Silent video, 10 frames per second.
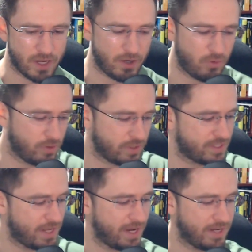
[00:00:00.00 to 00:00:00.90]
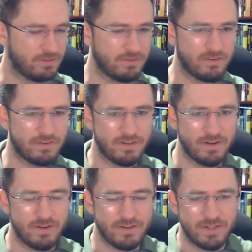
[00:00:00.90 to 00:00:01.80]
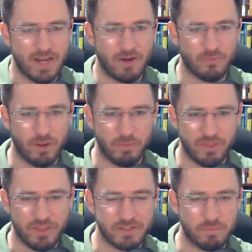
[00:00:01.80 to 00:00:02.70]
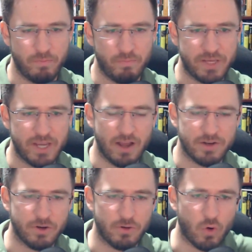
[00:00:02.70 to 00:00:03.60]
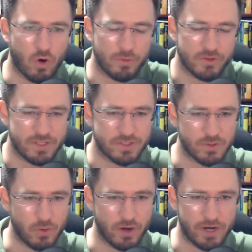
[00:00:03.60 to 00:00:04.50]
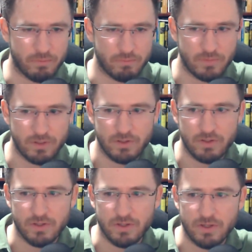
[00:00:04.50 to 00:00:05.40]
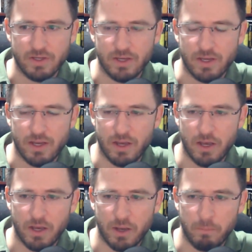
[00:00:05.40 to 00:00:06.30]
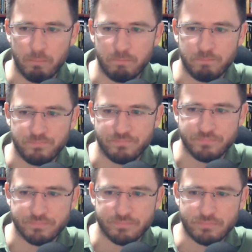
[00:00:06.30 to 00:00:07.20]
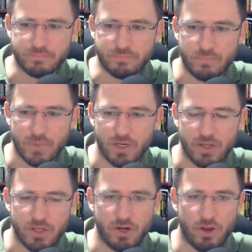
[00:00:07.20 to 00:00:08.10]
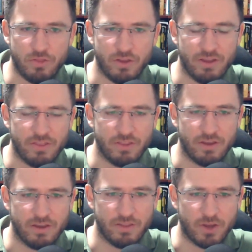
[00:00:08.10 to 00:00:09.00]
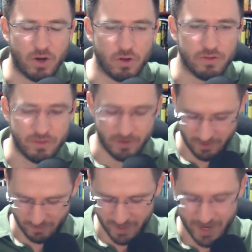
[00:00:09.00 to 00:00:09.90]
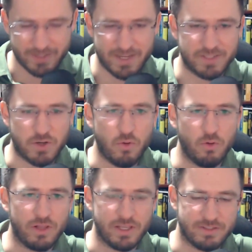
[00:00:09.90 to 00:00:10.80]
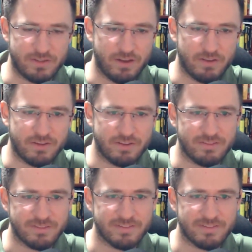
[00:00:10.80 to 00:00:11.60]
I don't want to say non-real, but things beyond your normal sensorium. Mm-hmm. Um, you know, the, the, the, the, as, as cool as all the